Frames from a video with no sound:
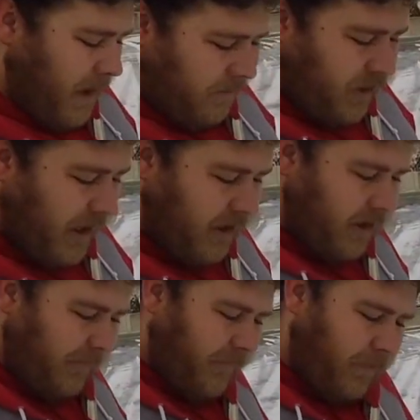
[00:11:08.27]
I'm trying to
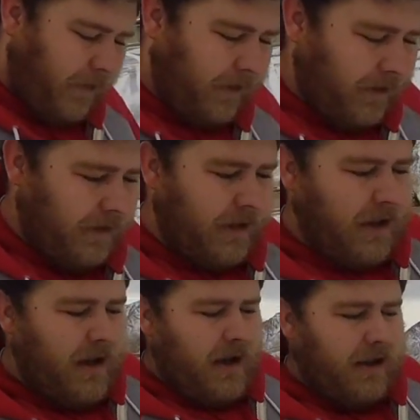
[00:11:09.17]
look for
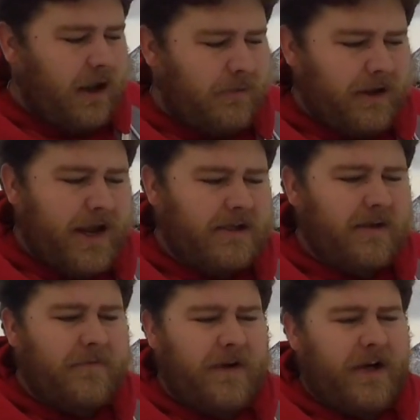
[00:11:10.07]
a little bit of
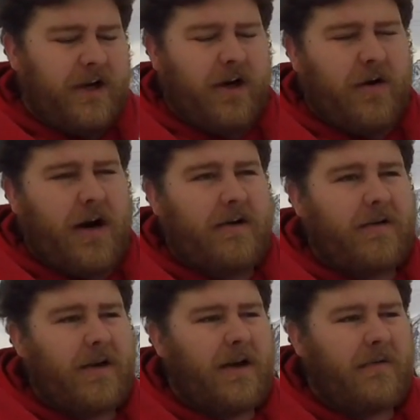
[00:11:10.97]
extra funding to go out
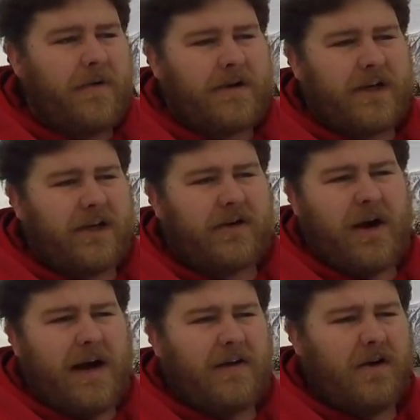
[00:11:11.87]

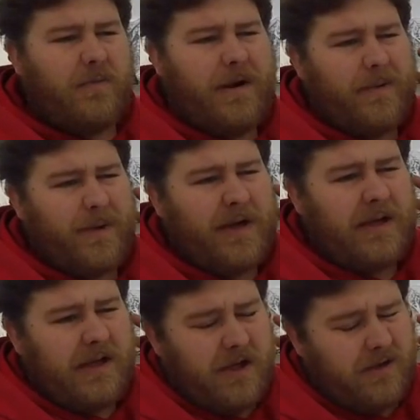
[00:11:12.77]
and go be able
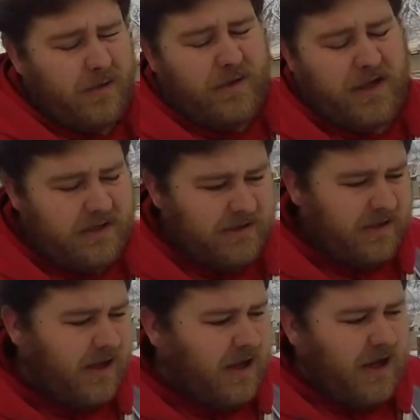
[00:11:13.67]
to do these
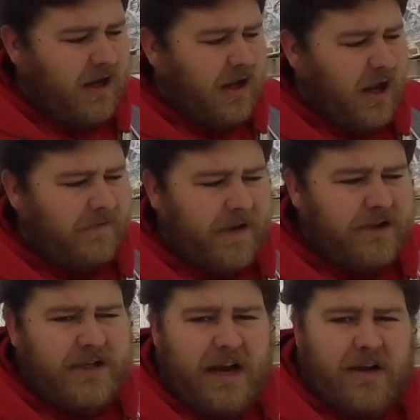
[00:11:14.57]

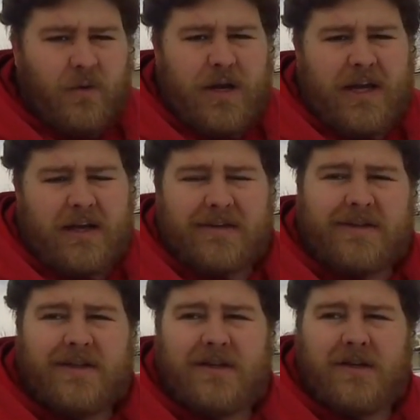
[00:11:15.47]
adventures out on the
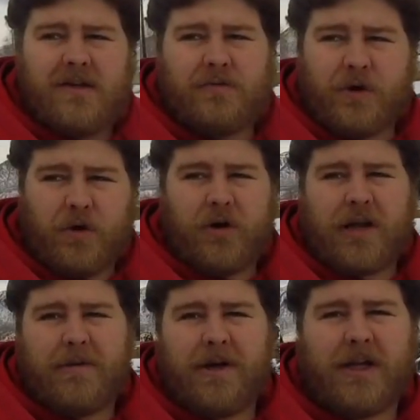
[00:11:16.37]
weekends, record
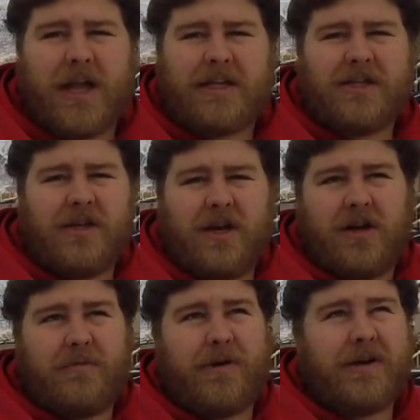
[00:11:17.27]
them and let you
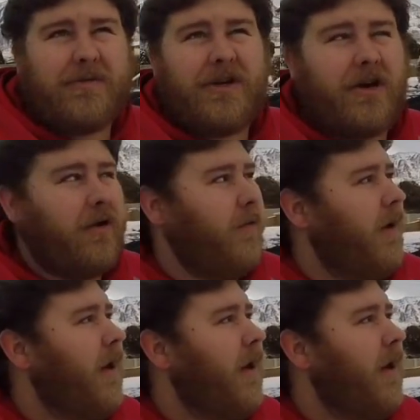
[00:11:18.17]
know, bring them to you and